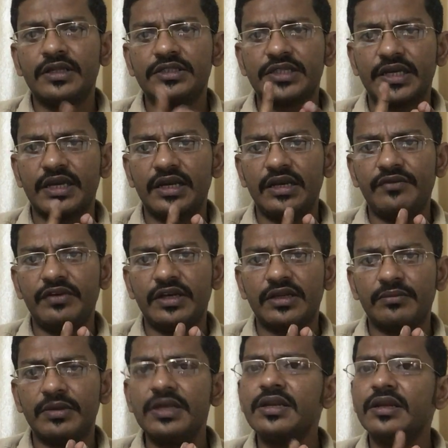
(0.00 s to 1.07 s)
Secondly,
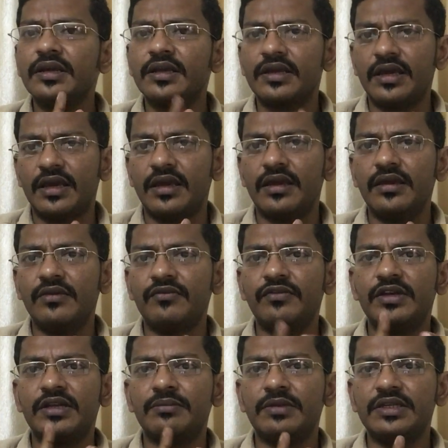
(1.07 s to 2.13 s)
vitamin K,
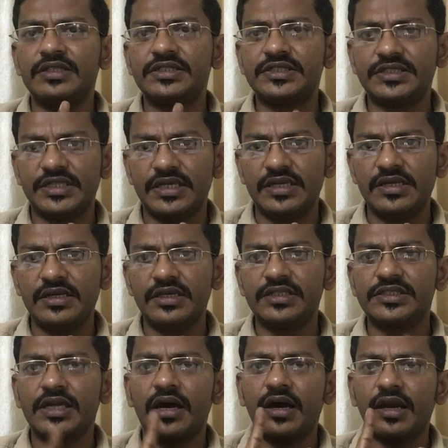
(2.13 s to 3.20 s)
vitamin C
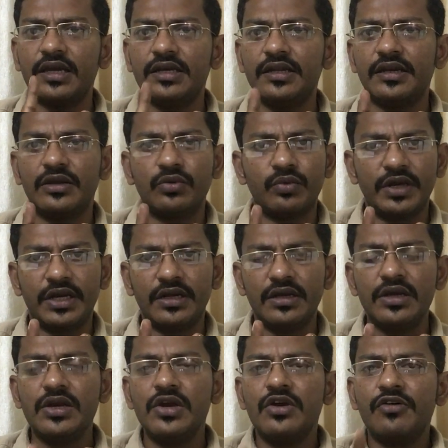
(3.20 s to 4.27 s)
is highly required.
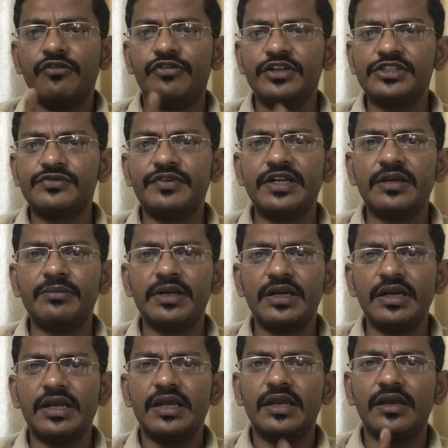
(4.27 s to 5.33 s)
First,
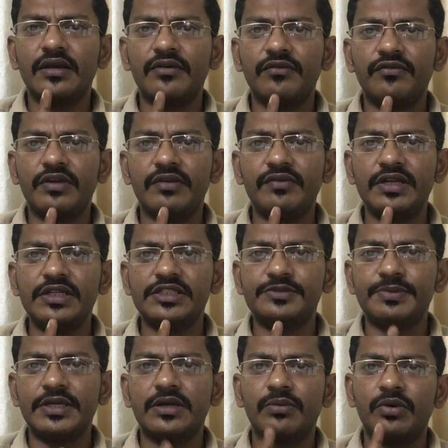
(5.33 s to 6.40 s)
when we
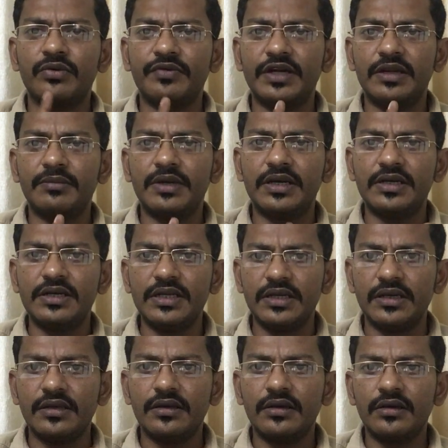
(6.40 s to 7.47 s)
speak about vitamin
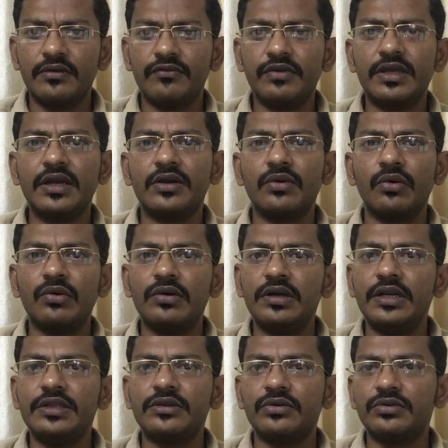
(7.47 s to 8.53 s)
D, we get
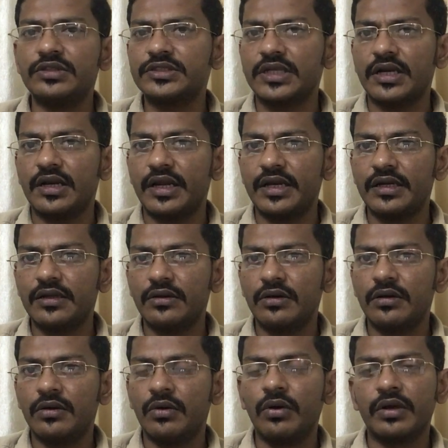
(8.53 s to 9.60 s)
only through the sunlight.
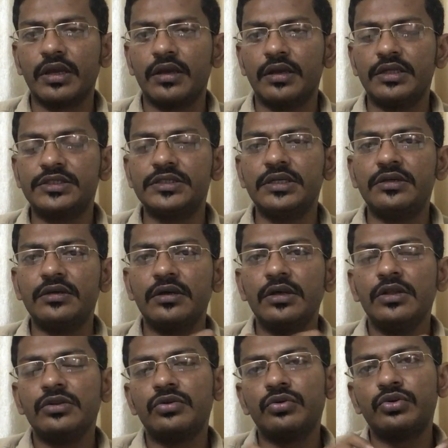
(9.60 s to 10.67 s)
Okay, is it
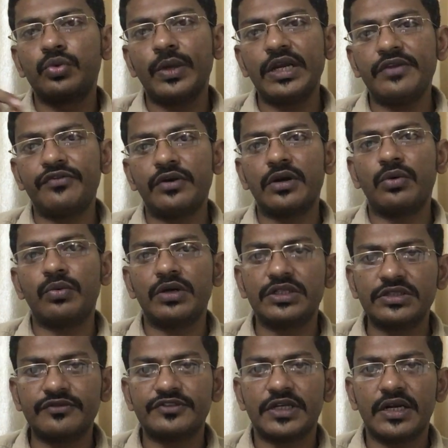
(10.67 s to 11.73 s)
through 24
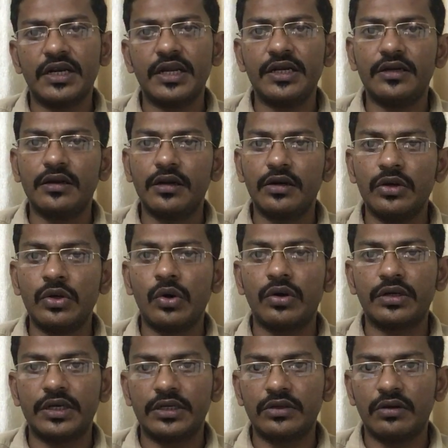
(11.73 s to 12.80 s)
hours of sunlight?
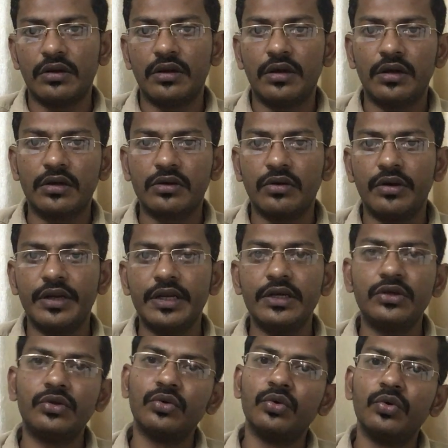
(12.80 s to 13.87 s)
Not at all.
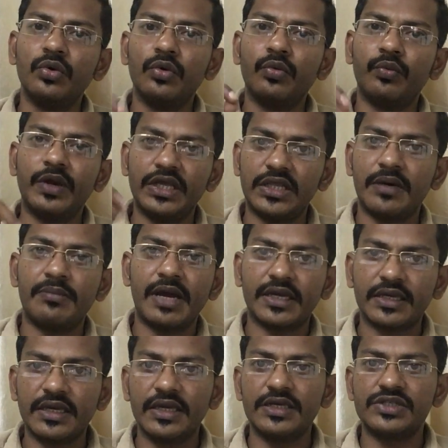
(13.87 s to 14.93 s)
According to Veda,
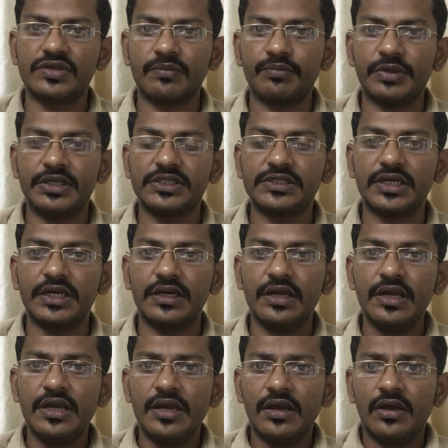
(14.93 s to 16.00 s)
back again, jump inside.
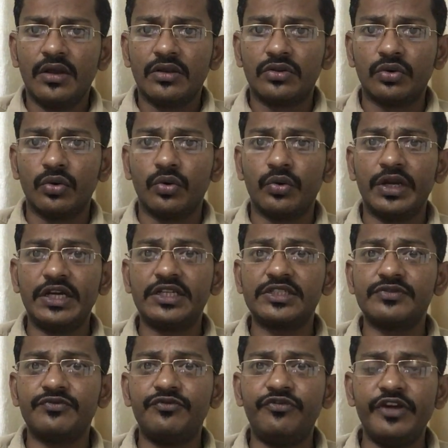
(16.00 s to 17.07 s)
So it
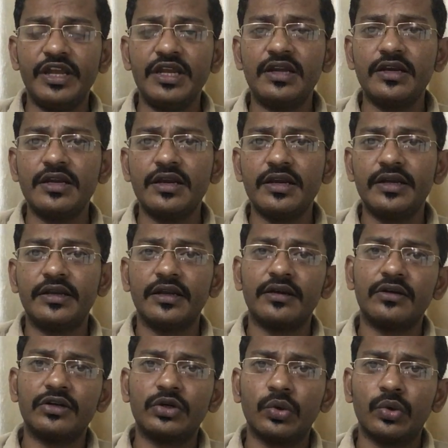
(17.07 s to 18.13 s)
is very clearly
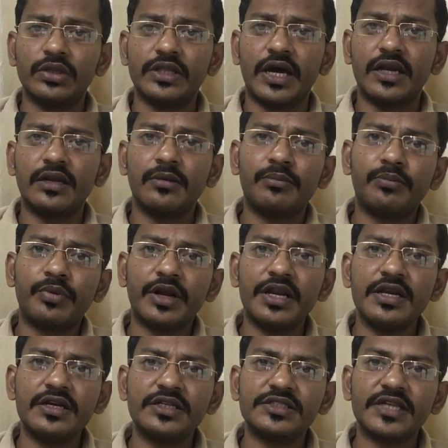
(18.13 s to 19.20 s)
told that
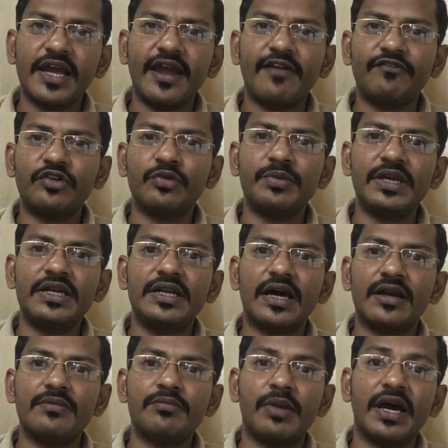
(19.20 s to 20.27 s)
prayers have to be
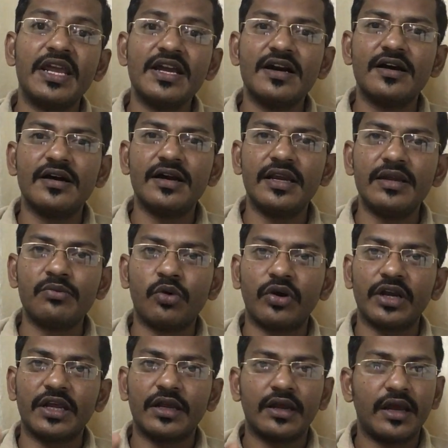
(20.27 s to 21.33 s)
done by early
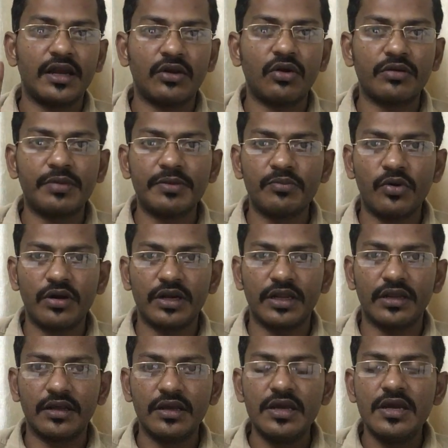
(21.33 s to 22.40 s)
morning and not by
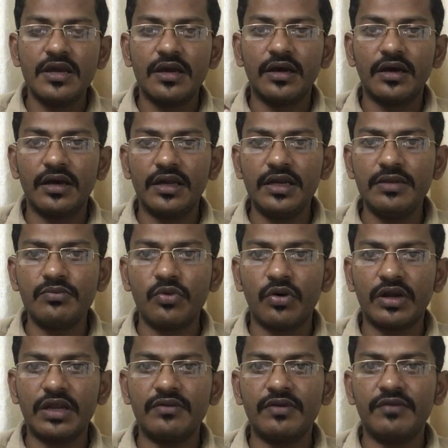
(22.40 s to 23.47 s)
morning. Early
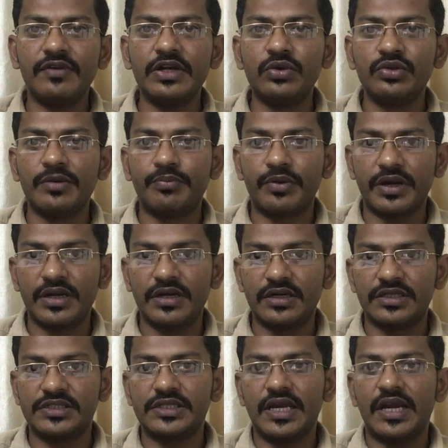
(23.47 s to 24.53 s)
morning when we do the
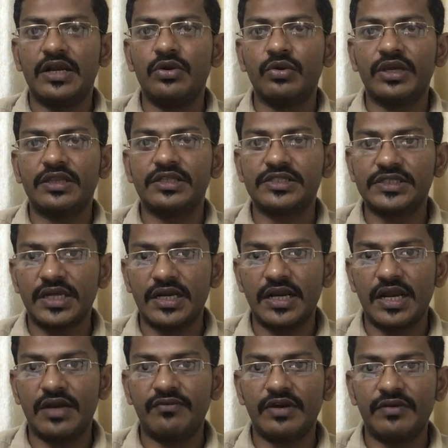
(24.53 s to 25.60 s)
prayers and look at the sun,
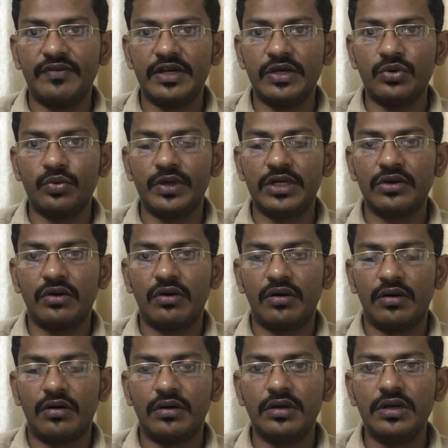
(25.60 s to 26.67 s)
and when we do it
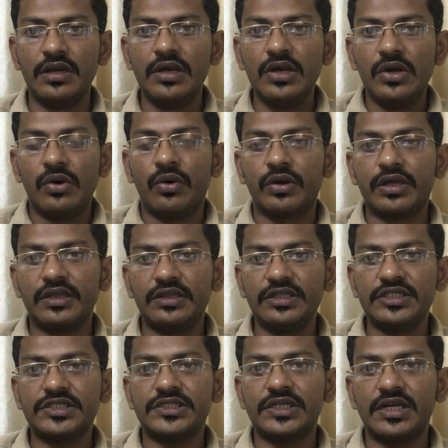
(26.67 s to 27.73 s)
on, okay,
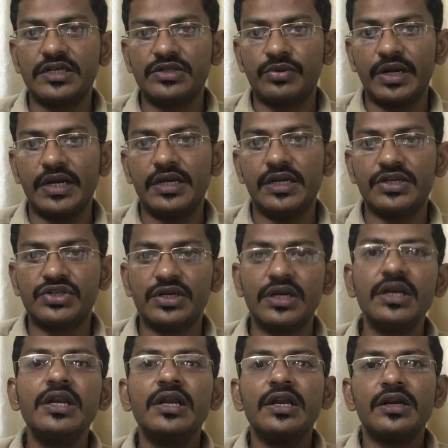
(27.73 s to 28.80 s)
this sun
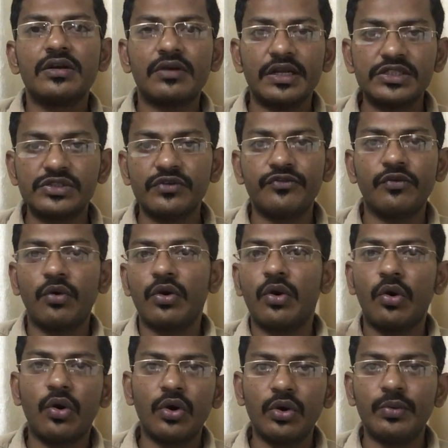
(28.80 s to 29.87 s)
radiation tries to fall
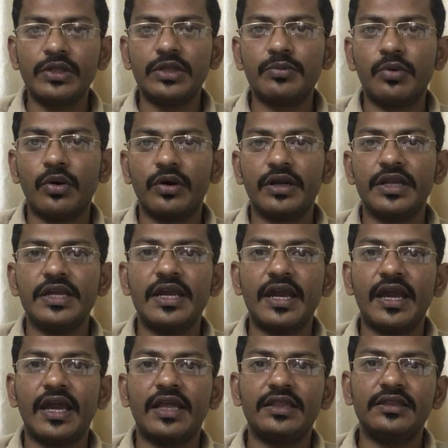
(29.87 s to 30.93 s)
all over the body,
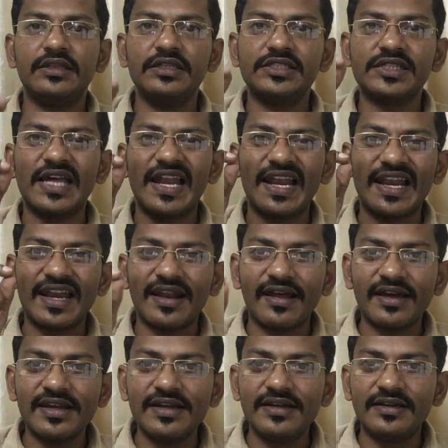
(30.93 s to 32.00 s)
and this
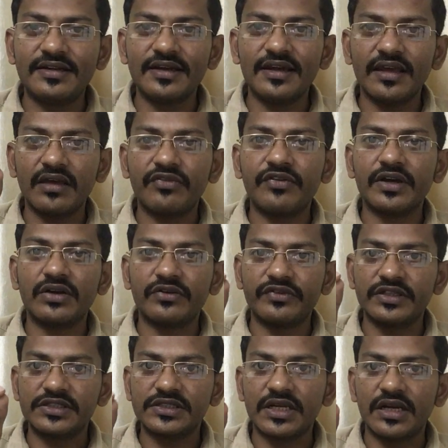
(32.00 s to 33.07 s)
light effect of
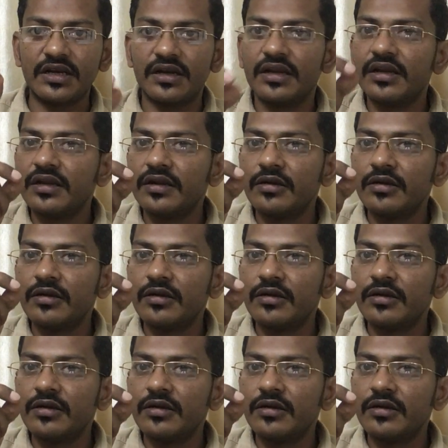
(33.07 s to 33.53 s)
the sun